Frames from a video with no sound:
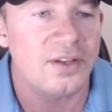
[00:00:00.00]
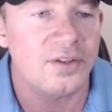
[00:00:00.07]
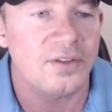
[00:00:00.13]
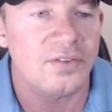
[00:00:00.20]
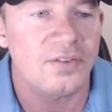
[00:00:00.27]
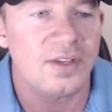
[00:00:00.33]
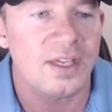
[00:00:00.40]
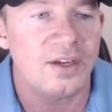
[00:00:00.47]
You can
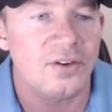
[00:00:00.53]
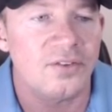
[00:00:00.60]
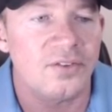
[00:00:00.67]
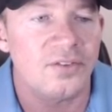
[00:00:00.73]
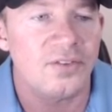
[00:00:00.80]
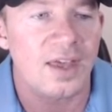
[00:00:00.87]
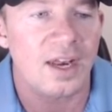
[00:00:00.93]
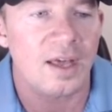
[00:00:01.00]
see here's the
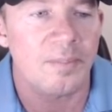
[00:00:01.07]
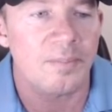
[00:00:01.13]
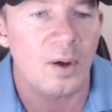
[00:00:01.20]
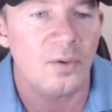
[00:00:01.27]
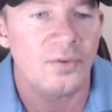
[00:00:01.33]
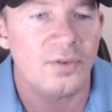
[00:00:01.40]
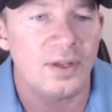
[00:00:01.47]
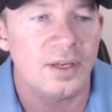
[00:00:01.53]
setup
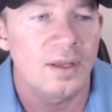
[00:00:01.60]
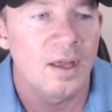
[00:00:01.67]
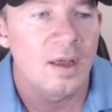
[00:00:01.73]
posted.